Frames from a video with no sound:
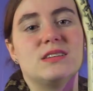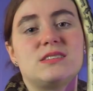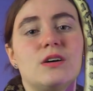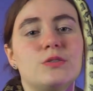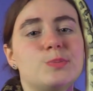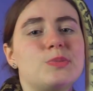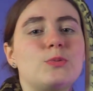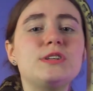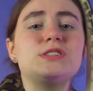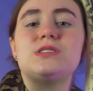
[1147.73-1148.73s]
So,
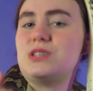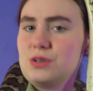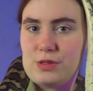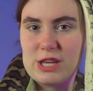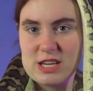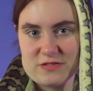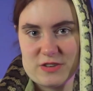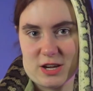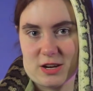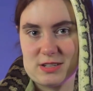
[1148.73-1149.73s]
what do you think of
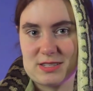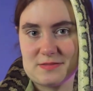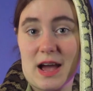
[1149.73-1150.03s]
Fingers?